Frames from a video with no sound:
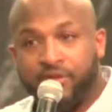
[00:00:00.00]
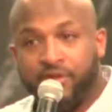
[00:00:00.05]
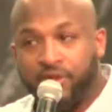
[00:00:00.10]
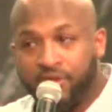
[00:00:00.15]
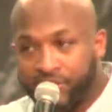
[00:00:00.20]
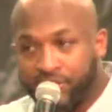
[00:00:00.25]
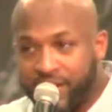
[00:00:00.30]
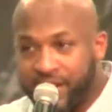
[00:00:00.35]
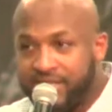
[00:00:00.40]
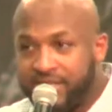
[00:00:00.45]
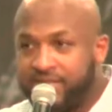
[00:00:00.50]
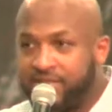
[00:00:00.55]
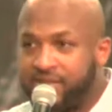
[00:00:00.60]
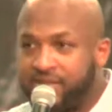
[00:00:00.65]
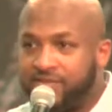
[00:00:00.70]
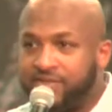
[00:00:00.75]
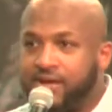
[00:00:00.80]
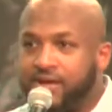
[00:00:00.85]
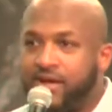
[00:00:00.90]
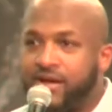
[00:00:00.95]
grace
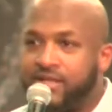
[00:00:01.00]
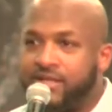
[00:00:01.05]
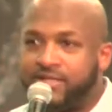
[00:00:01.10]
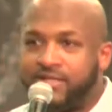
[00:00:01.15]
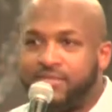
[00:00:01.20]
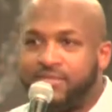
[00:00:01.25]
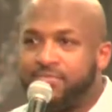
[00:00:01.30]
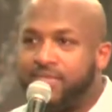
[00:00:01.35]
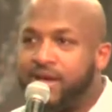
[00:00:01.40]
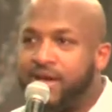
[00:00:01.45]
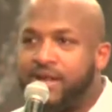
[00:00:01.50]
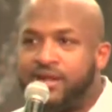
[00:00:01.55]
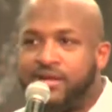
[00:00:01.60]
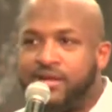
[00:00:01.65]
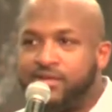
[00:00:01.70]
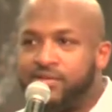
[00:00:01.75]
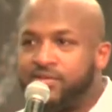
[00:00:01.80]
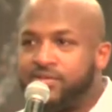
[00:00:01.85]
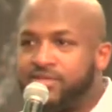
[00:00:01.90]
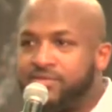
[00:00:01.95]
of God, somebody
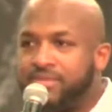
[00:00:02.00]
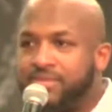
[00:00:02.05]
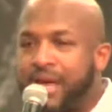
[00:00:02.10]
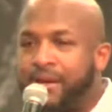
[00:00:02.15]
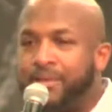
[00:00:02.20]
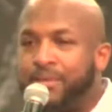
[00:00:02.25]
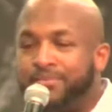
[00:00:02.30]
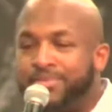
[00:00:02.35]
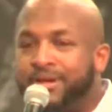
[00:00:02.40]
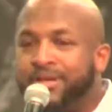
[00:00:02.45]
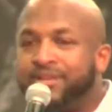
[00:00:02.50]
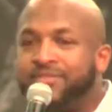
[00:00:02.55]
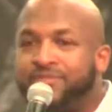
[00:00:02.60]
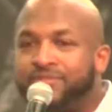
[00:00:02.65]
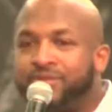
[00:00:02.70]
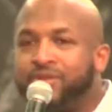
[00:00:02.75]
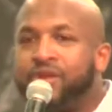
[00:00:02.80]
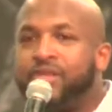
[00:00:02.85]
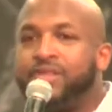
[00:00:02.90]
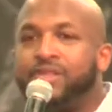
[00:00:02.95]
knows about, but
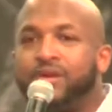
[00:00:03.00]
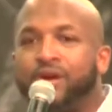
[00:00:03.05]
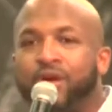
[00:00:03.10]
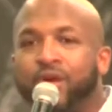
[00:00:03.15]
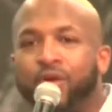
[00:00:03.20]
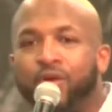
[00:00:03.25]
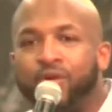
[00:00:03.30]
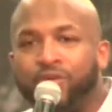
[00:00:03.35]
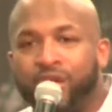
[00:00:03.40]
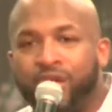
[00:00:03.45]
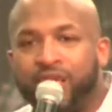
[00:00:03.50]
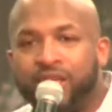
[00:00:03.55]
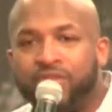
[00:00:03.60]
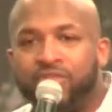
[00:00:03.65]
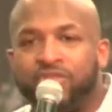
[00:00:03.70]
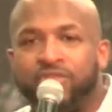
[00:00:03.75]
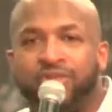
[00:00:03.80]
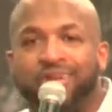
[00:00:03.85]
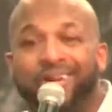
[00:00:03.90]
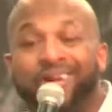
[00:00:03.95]
for the
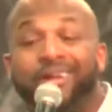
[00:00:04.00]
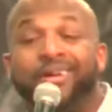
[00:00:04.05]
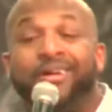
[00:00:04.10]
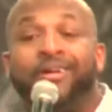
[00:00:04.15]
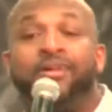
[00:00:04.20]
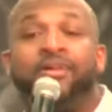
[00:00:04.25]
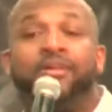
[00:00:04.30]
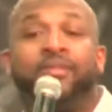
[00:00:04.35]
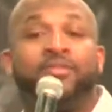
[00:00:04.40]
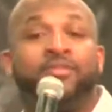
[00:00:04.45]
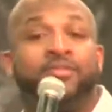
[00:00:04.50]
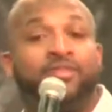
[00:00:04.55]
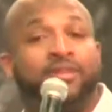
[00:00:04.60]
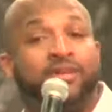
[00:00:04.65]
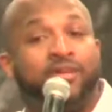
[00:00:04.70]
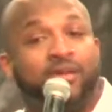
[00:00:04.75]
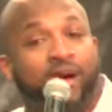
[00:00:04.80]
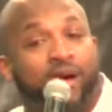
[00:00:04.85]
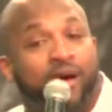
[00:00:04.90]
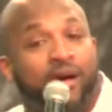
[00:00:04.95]
grace of
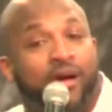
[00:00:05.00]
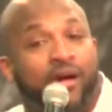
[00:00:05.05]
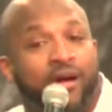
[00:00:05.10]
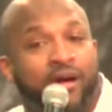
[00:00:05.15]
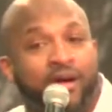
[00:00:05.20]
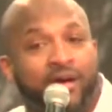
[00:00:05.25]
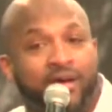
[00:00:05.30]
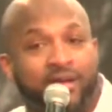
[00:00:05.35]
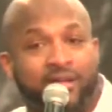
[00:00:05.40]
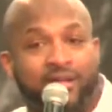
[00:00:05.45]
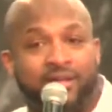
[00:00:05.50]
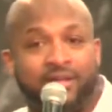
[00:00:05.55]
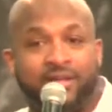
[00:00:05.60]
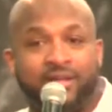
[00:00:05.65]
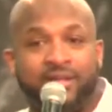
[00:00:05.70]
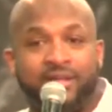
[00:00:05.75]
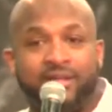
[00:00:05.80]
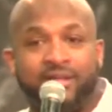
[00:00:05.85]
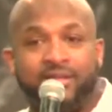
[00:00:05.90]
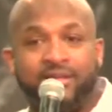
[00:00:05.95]
God,
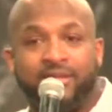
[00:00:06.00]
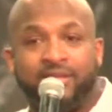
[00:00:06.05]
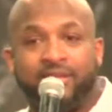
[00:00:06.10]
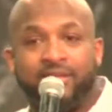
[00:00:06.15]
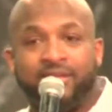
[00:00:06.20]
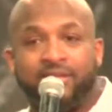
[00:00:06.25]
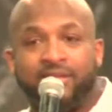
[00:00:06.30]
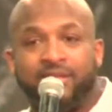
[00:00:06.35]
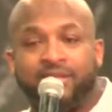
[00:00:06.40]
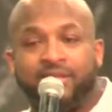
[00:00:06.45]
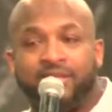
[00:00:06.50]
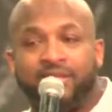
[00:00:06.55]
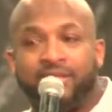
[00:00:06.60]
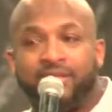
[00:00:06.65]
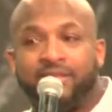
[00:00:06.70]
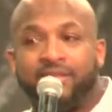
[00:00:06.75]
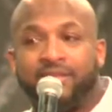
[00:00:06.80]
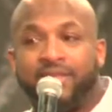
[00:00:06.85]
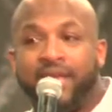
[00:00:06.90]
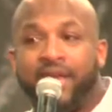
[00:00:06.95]

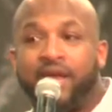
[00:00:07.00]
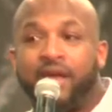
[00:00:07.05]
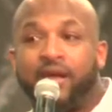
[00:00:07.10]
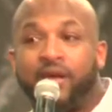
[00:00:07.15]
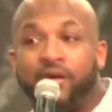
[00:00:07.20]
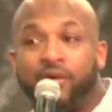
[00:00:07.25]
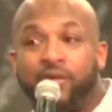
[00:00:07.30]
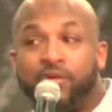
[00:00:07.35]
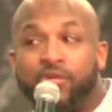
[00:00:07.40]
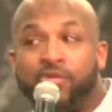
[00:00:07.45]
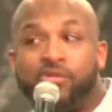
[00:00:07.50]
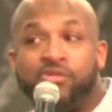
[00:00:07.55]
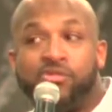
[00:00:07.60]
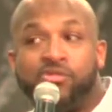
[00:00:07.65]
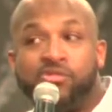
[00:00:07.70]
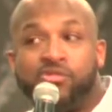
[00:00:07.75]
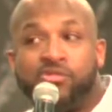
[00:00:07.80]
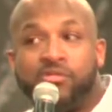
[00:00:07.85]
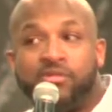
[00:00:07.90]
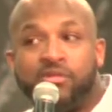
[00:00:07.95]
there go
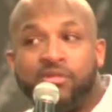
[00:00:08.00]
who?